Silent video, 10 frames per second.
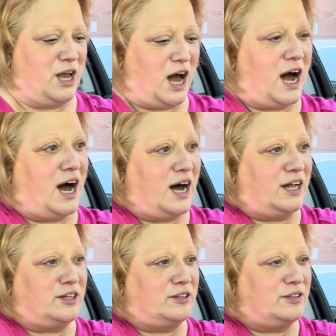
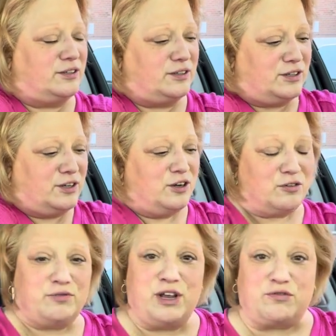I'll uh,
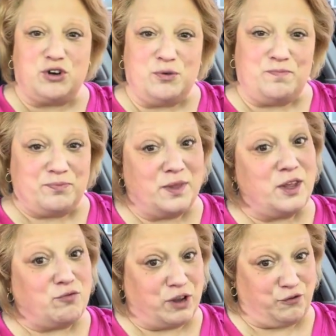regroup,
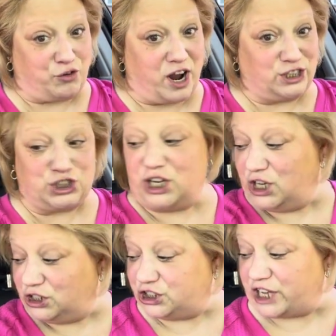refresh,
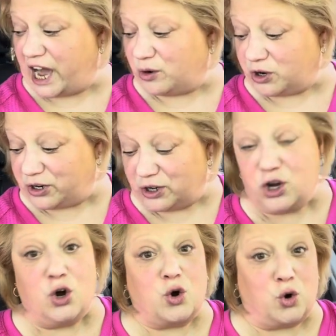shower,
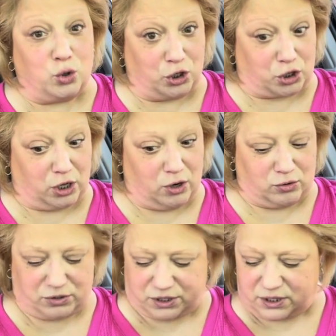cooler
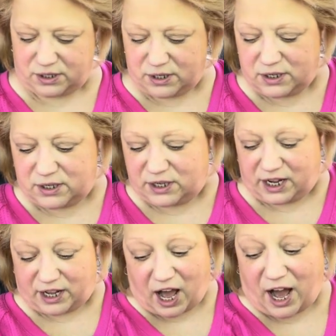clothes.
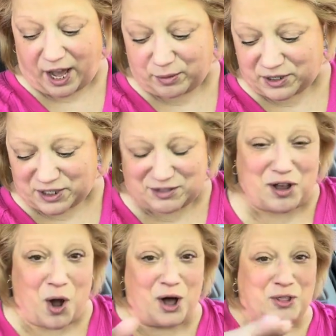I was
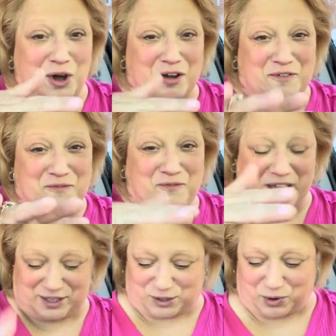on the
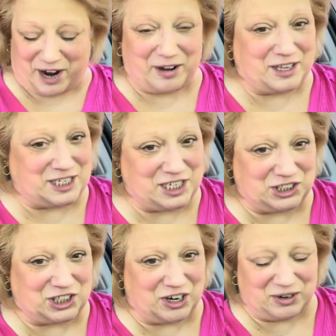fence wearing a
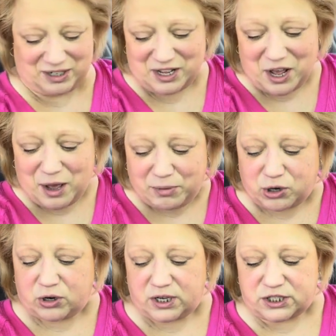t-shirt
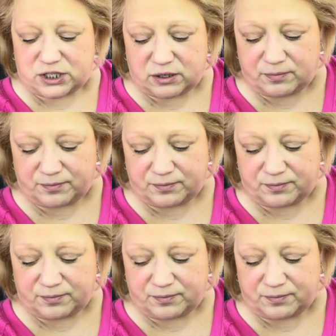because